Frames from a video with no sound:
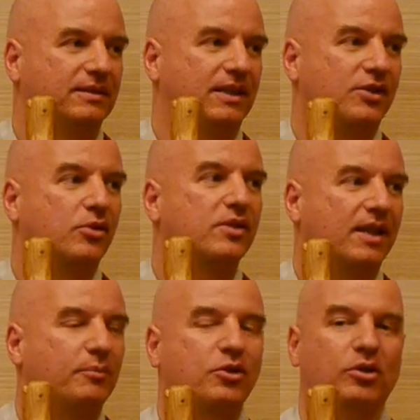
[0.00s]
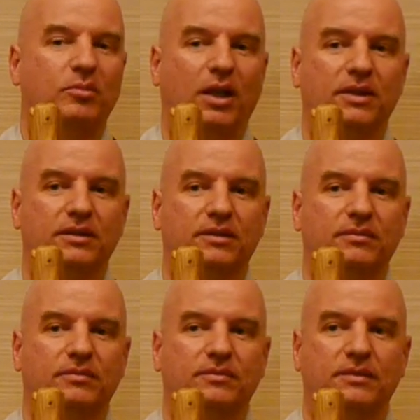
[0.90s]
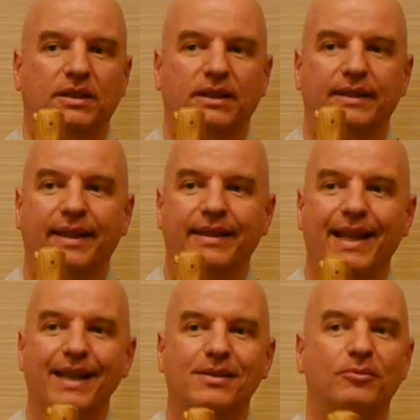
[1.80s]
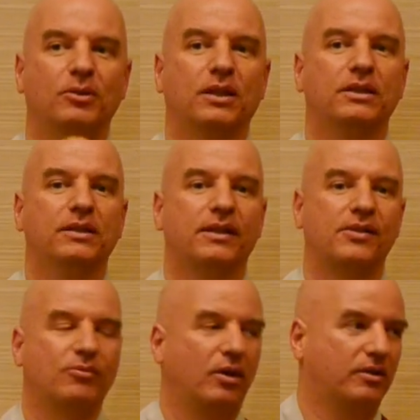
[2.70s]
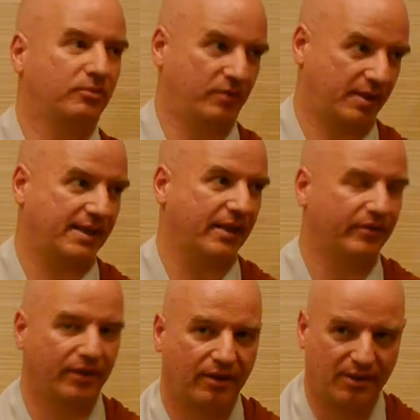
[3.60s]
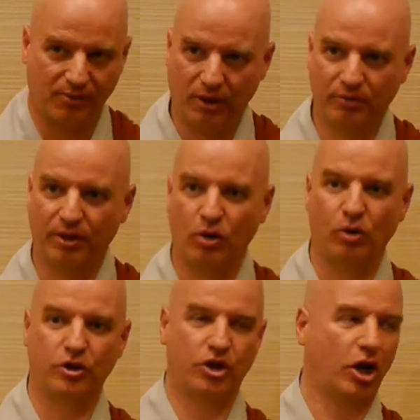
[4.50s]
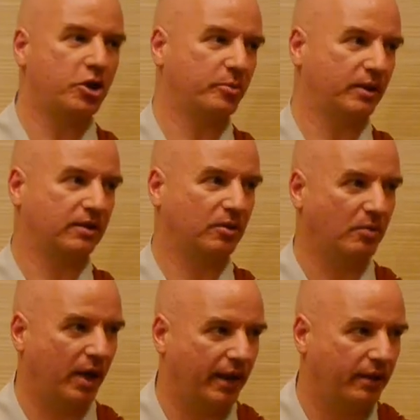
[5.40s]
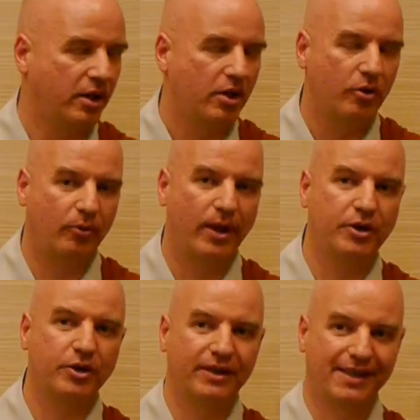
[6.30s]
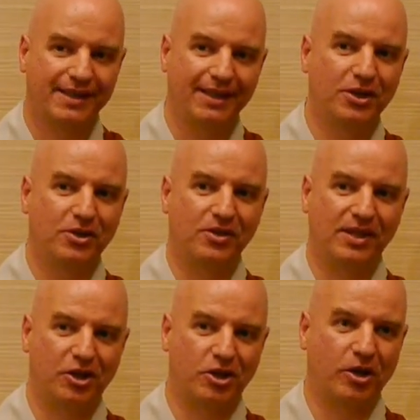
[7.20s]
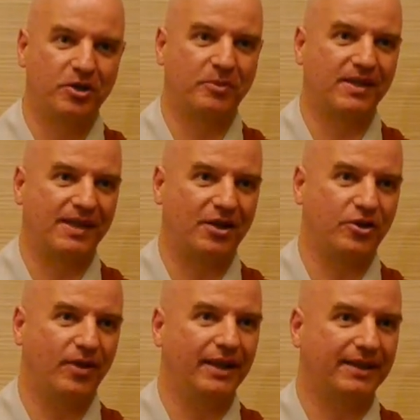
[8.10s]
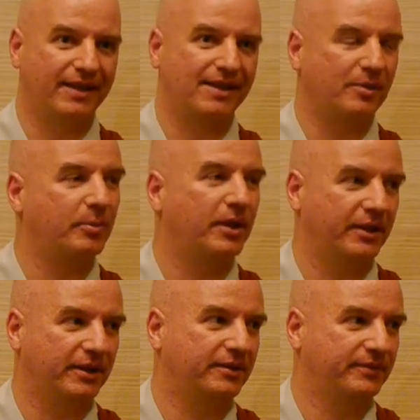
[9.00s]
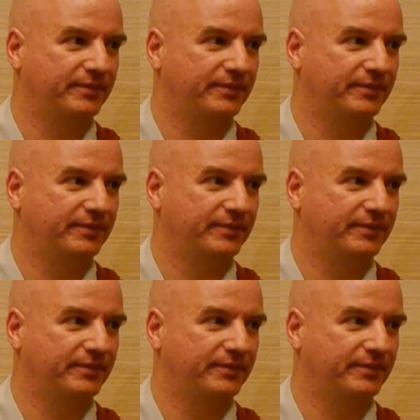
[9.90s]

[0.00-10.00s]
That's conceptual mind. The next one is what, the seventh, is what we call judgmental mind, when your distinctions and judgments and dualities appear.